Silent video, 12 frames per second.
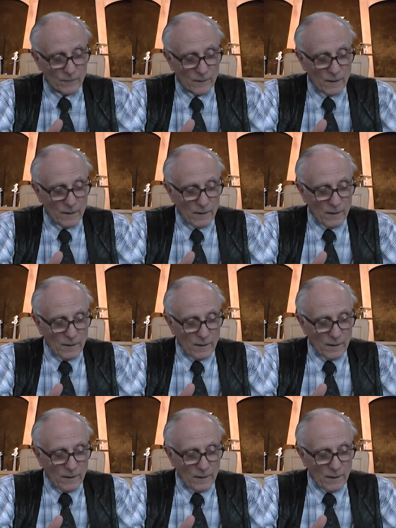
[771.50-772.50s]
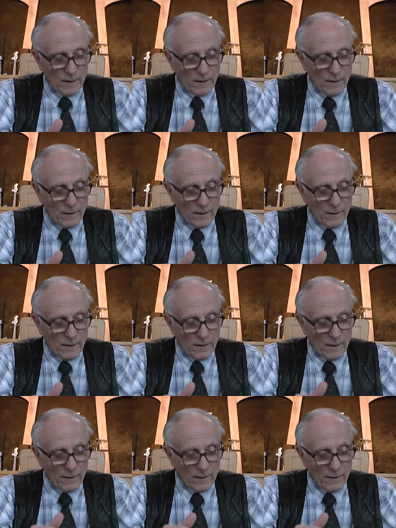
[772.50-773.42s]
Nobody speaks.